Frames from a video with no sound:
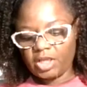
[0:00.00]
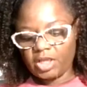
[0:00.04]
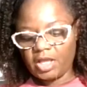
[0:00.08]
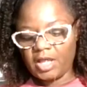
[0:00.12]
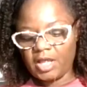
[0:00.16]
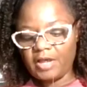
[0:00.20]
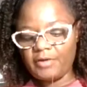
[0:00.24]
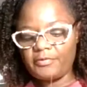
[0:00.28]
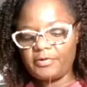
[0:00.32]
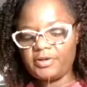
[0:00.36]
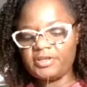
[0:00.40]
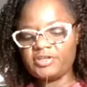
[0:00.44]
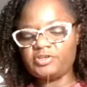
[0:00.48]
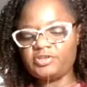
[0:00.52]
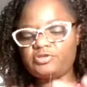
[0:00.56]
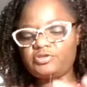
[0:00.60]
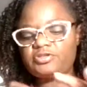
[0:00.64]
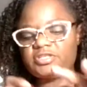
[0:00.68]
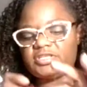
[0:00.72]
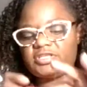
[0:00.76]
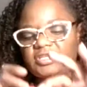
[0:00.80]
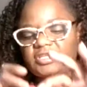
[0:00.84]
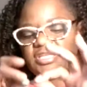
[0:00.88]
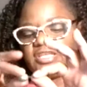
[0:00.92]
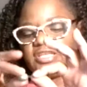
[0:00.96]
I would use
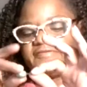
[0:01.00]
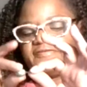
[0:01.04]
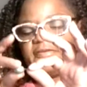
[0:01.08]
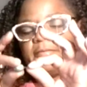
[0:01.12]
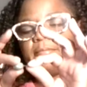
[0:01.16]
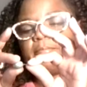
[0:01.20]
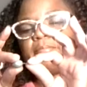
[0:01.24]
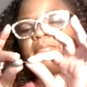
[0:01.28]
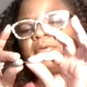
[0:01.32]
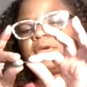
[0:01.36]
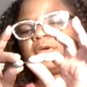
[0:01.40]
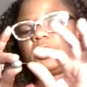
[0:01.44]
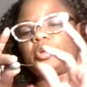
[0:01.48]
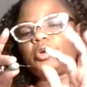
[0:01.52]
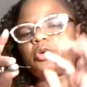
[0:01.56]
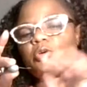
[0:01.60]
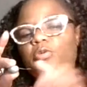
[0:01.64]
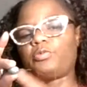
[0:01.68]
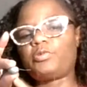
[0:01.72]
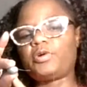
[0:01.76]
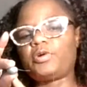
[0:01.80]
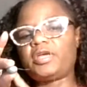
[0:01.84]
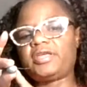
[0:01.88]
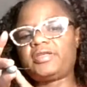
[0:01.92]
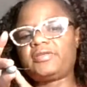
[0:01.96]
an even bigger
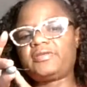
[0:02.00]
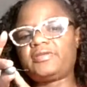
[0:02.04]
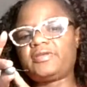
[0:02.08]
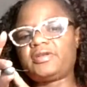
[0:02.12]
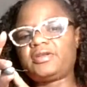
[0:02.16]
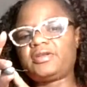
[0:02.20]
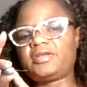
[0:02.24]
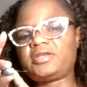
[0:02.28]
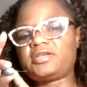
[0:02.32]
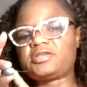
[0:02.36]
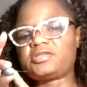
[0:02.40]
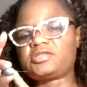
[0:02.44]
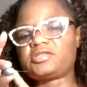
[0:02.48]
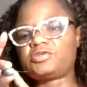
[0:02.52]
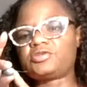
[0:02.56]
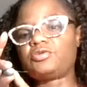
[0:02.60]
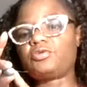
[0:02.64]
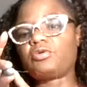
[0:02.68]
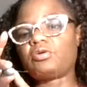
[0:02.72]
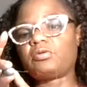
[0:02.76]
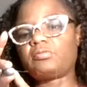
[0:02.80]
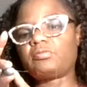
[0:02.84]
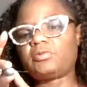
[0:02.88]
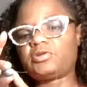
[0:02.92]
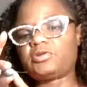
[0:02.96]
weight than this
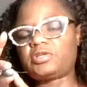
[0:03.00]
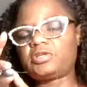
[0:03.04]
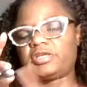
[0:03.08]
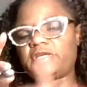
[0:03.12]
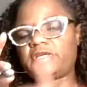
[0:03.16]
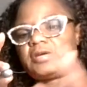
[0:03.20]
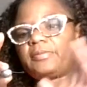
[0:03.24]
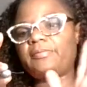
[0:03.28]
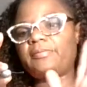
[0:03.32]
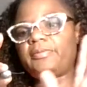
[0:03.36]
normally.